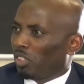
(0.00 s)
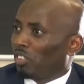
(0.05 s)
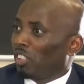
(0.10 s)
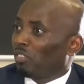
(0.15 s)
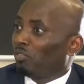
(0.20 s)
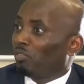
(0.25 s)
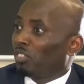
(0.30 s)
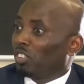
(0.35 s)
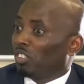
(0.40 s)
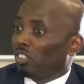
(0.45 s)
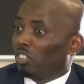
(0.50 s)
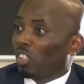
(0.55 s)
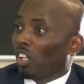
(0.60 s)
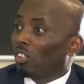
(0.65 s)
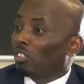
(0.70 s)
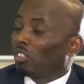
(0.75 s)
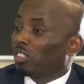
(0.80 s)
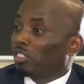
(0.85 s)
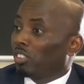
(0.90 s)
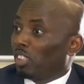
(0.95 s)
you're a refugee
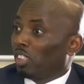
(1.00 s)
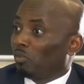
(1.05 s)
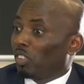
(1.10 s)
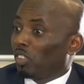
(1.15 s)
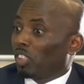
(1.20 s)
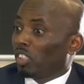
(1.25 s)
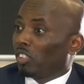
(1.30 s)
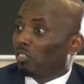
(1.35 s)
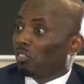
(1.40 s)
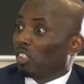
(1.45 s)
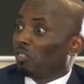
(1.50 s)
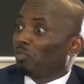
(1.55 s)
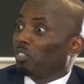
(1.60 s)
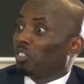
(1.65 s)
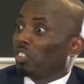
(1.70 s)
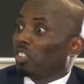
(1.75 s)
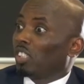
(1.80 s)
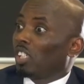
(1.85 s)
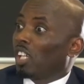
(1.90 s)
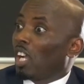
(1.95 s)
child living in a
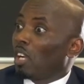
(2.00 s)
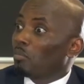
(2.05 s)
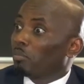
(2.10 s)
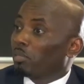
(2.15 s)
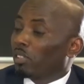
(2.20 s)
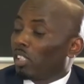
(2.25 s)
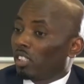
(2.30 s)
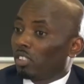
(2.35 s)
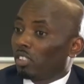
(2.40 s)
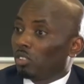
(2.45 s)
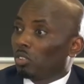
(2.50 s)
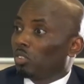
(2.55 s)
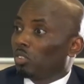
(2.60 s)
refugee camp and